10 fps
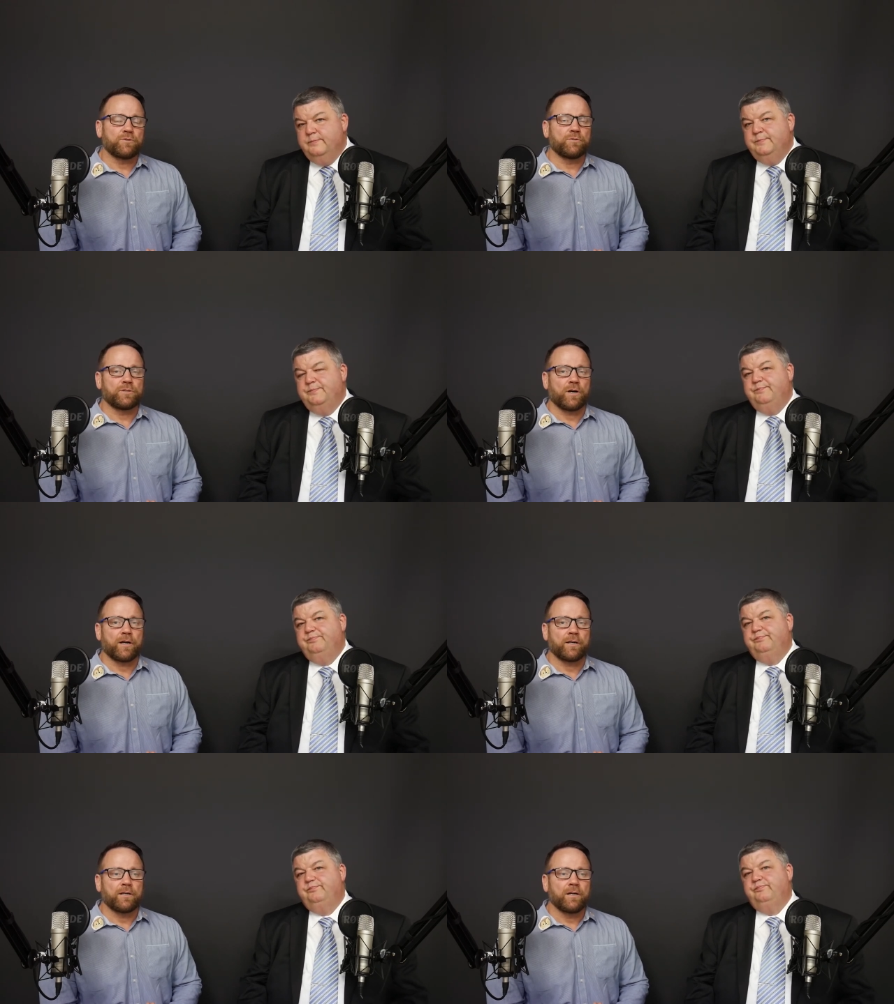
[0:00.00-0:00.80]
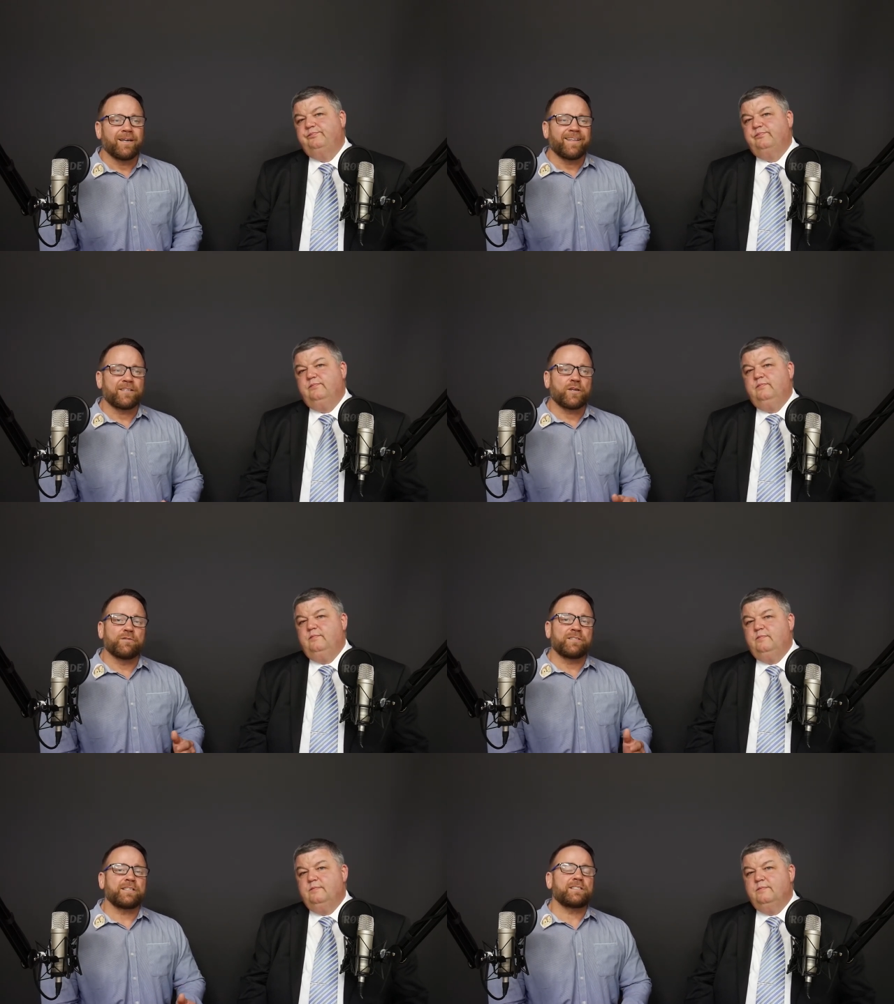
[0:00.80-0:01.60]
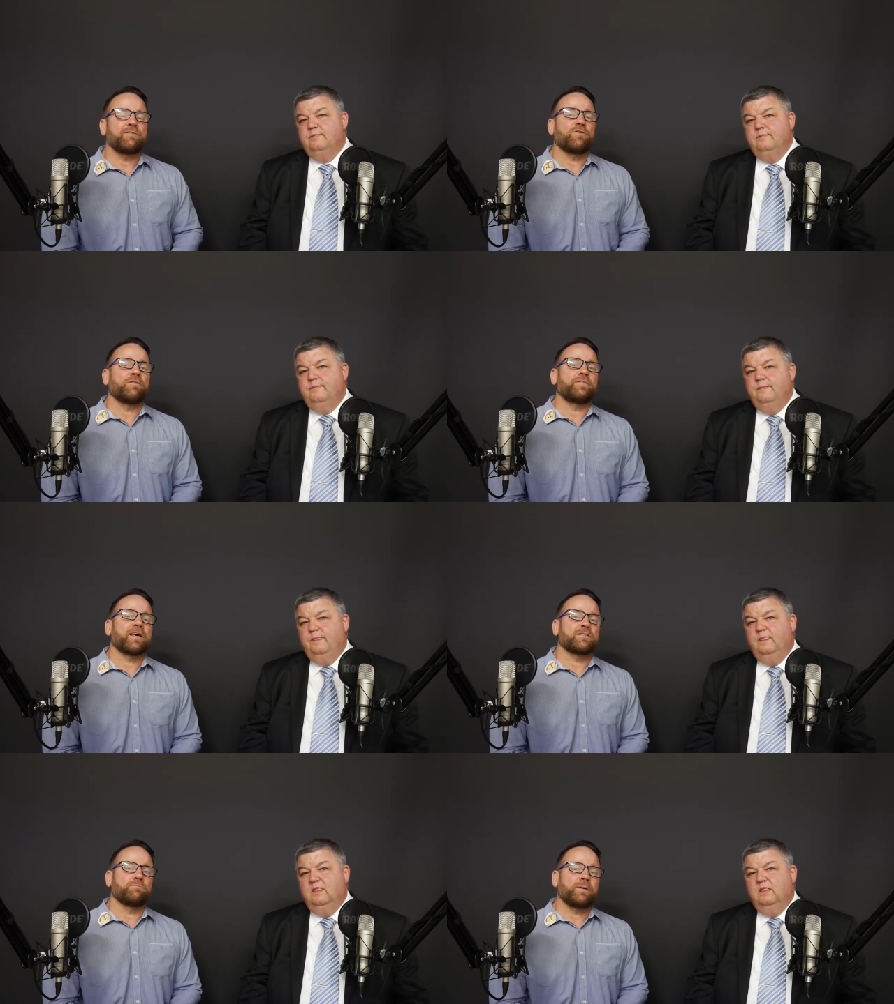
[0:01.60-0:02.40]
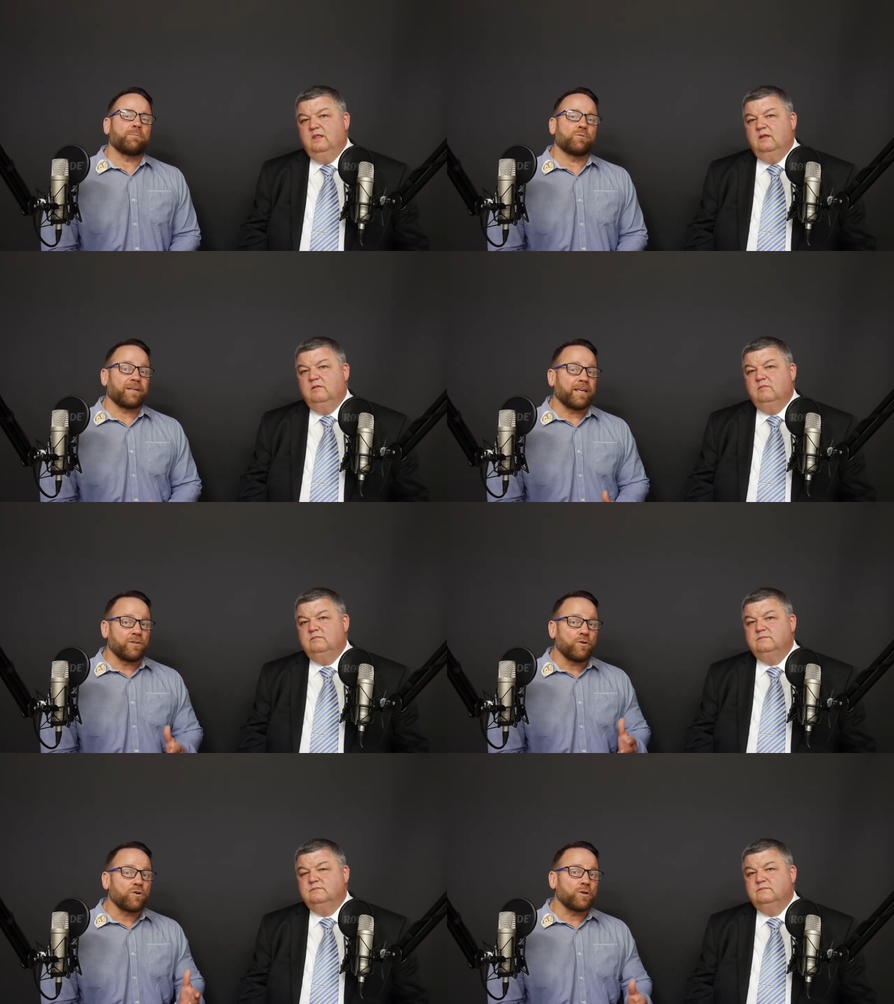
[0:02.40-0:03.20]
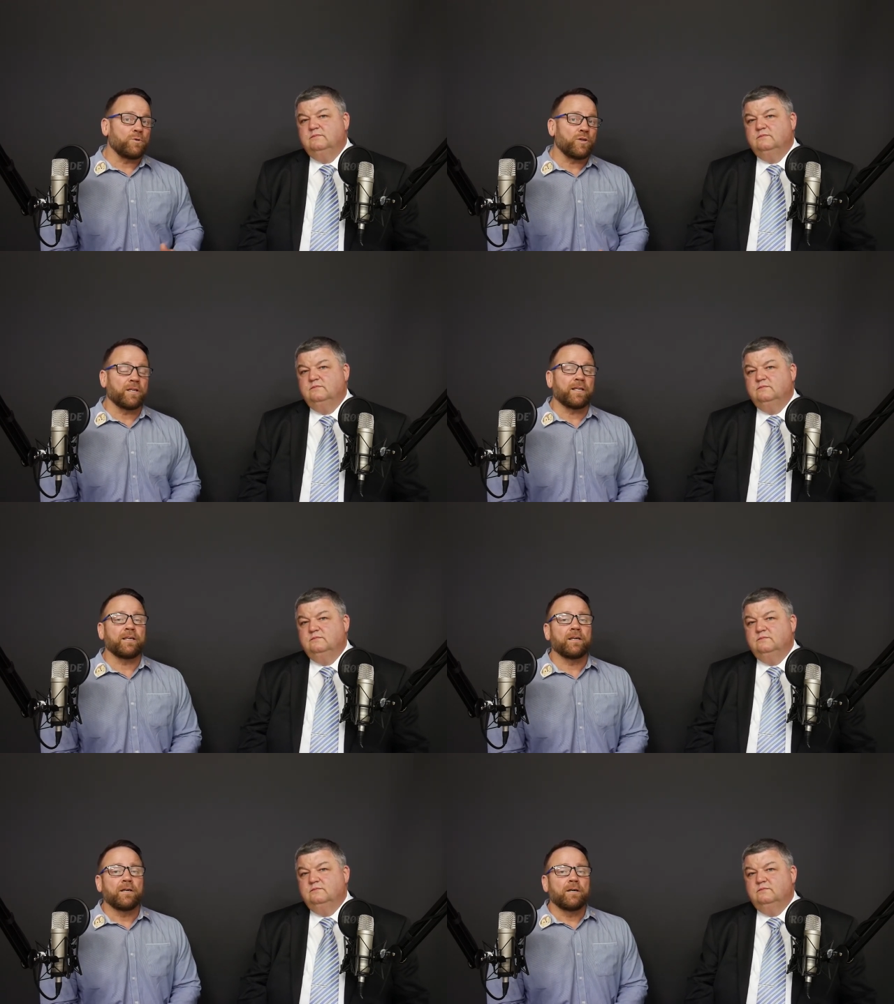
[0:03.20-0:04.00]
Speaker 1: suicide. That's over 65,000 people in your community